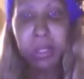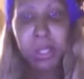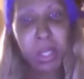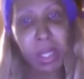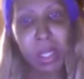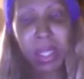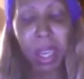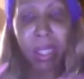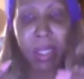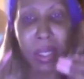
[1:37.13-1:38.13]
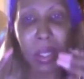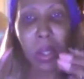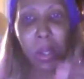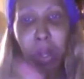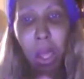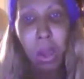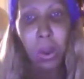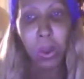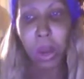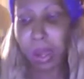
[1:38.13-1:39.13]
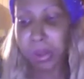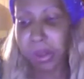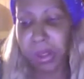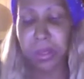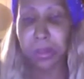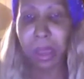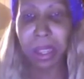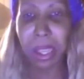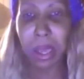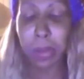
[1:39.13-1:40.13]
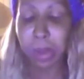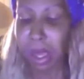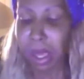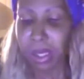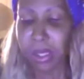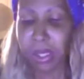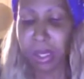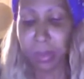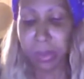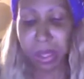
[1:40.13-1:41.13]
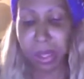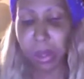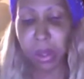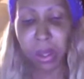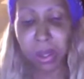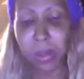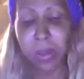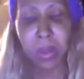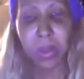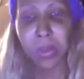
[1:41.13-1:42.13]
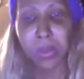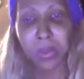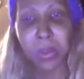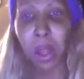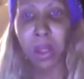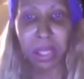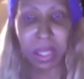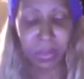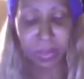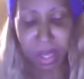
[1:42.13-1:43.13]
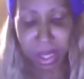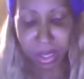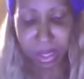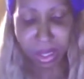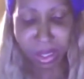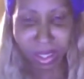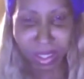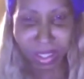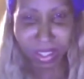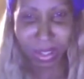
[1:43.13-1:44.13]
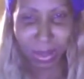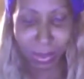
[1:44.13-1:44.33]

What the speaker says: just this nice glow underneath your makeup, just to make you look flawless and finished. So